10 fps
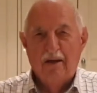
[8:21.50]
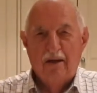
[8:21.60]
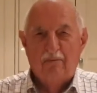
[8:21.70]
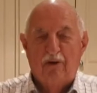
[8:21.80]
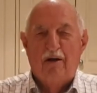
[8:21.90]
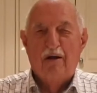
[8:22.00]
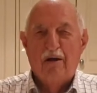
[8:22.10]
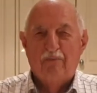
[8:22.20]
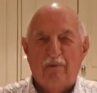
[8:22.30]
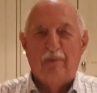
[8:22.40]
We'll
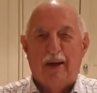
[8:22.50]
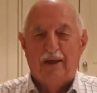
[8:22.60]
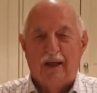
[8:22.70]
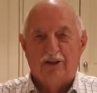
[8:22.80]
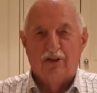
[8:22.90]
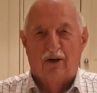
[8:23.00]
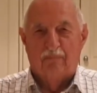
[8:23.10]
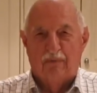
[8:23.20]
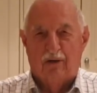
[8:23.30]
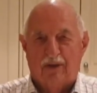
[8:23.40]
be back next time.
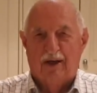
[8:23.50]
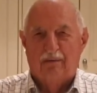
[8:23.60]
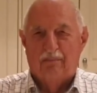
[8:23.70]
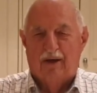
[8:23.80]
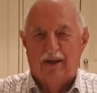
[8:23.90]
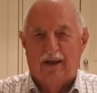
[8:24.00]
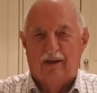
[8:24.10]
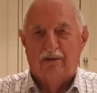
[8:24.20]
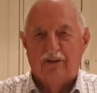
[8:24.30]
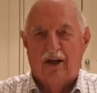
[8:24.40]
Okay, bye
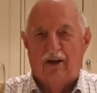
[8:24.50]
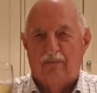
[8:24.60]
now. Ciao.